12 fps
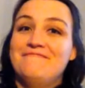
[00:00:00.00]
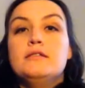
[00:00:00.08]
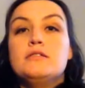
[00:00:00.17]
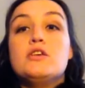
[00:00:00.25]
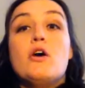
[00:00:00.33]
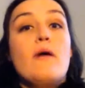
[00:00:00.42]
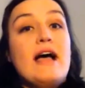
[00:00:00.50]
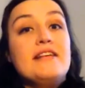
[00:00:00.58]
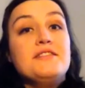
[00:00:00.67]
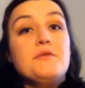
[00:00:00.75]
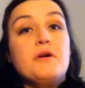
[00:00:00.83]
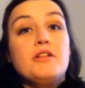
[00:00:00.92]
So
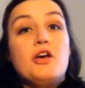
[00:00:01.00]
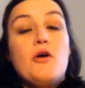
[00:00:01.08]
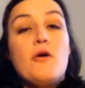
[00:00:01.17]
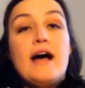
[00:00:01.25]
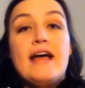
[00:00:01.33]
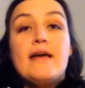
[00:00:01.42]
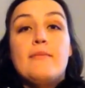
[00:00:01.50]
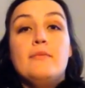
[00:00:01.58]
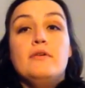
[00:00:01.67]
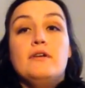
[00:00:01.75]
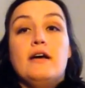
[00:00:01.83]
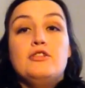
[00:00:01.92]
as you all know, I
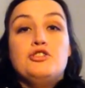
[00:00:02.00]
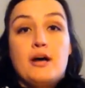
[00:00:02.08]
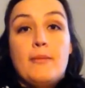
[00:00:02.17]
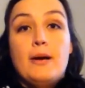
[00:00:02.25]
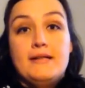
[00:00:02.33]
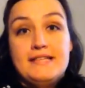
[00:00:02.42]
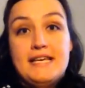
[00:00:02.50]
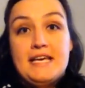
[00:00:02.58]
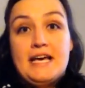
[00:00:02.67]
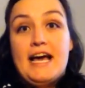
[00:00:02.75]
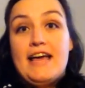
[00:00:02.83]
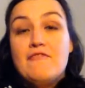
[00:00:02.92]
am job
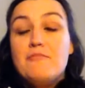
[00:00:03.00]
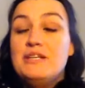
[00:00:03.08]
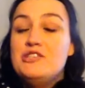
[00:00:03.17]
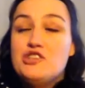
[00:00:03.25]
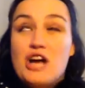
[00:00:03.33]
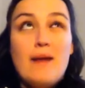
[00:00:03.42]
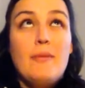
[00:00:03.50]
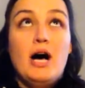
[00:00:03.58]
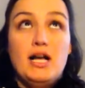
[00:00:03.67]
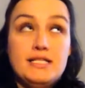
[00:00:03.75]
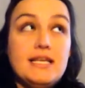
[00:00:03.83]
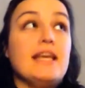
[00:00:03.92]
hunting. I have been job
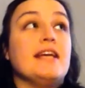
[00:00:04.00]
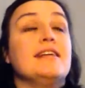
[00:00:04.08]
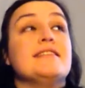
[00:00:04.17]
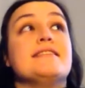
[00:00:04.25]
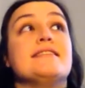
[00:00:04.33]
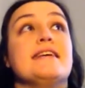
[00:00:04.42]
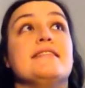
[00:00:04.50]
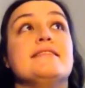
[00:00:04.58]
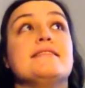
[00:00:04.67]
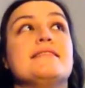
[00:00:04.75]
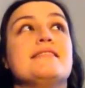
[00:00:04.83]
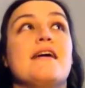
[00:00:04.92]
hunting
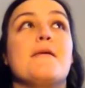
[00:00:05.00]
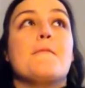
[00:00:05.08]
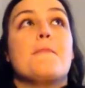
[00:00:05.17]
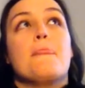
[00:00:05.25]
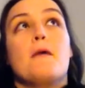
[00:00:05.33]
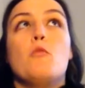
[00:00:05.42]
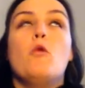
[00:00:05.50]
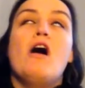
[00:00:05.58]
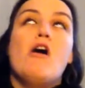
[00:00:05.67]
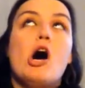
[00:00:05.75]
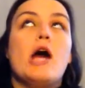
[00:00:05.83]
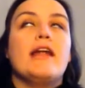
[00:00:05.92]
since,
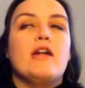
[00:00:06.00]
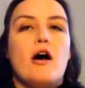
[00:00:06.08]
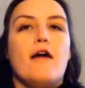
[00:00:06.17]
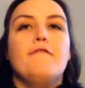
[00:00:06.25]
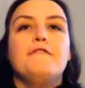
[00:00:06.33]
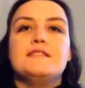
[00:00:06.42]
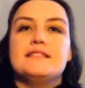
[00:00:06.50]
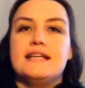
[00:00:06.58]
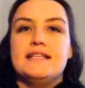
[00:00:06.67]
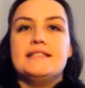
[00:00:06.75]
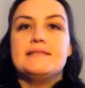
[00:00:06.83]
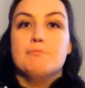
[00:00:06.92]
well, on and off
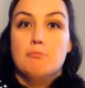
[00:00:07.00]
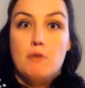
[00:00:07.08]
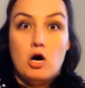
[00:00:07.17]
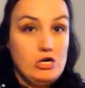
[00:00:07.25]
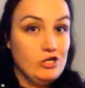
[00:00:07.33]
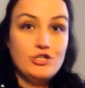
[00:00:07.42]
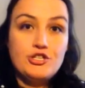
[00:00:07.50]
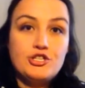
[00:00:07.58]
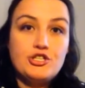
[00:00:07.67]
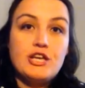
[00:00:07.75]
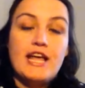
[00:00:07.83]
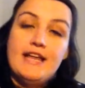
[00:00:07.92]
since
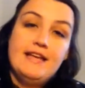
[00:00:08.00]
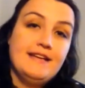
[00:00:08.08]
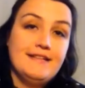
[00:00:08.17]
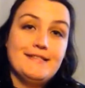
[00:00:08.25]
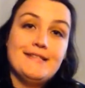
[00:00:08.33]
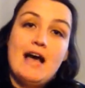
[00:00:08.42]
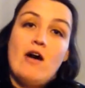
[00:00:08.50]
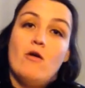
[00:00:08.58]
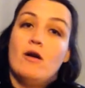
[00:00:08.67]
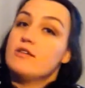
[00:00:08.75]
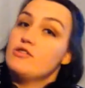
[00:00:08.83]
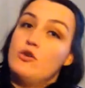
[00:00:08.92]
March, and it is
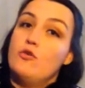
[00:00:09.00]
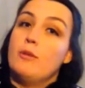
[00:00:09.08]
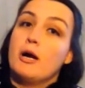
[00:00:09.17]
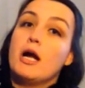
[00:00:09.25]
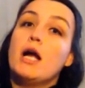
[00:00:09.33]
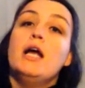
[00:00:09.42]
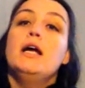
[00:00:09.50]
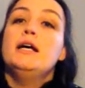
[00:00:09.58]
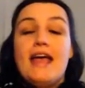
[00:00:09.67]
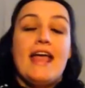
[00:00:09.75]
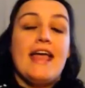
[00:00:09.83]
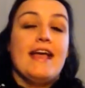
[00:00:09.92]
now October.
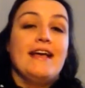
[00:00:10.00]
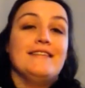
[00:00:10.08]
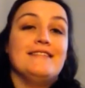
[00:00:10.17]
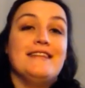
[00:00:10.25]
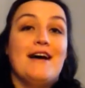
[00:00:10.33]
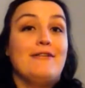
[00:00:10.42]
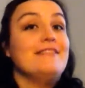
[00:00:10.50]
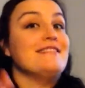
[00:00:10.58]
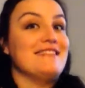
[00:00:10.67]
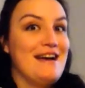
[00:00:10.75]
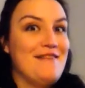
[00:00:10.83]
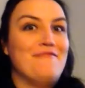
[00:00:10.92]
And now
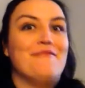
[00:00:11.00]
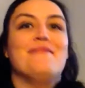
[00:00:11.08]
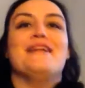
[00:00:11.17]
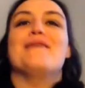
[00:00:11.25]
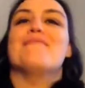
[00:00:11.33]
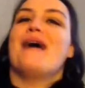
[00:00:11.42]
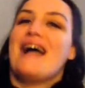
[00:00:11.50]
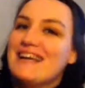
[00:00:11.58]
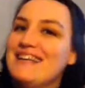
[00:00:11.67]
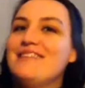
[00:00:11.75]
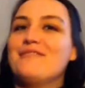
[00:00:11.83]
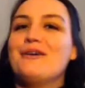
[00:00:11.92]
it's time for me to get back
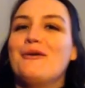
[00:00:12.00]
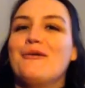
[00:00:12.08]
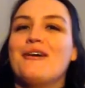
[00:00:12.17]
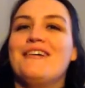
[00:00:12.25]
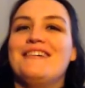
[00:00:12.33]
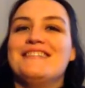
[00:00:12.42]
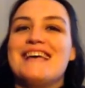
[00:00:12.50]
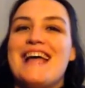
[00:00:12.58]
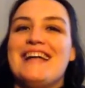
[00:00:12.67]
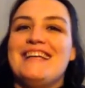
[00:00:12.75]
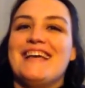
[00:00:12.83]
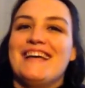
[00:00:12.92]
into the real world
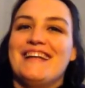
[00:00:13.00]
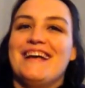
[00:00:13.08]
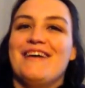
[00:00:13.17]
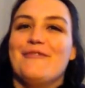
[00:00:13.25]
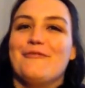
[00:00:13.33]
and get a